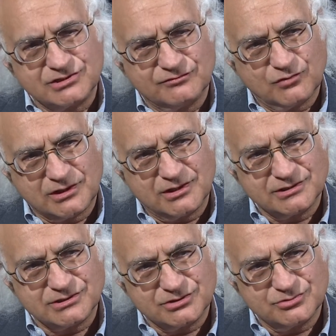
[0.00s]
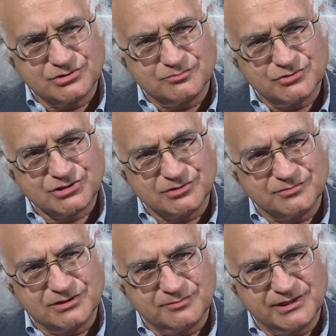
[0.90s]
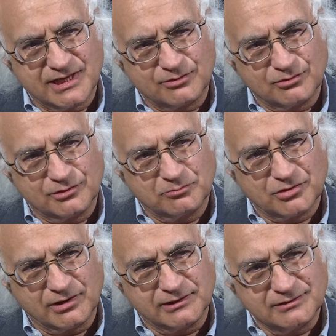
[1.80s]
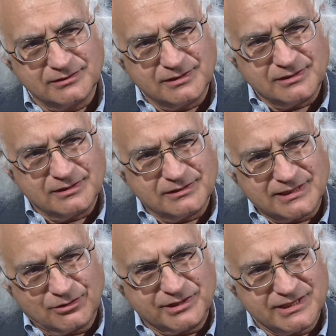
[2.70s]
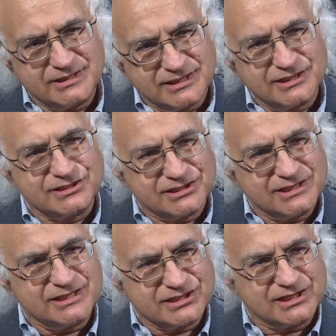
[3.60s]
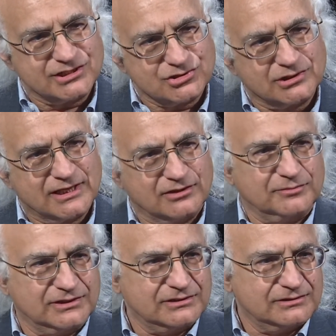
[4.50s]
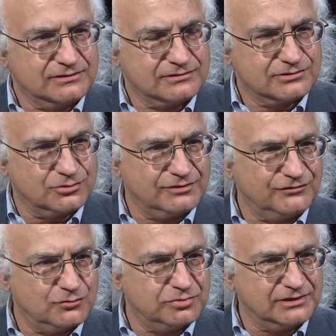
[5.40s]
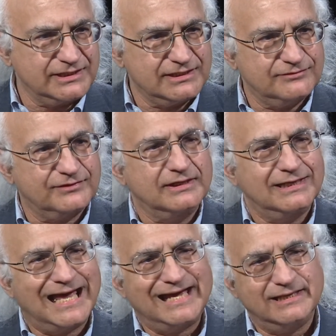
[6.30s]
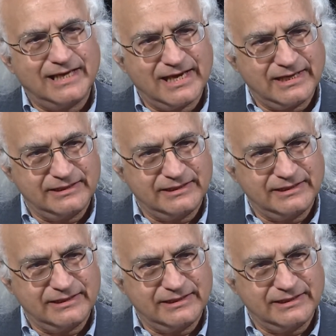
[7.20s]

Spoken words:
of what constitutes a Muslim can be narrow or broad. Tawheed is the essential element. So if you believe La ilaha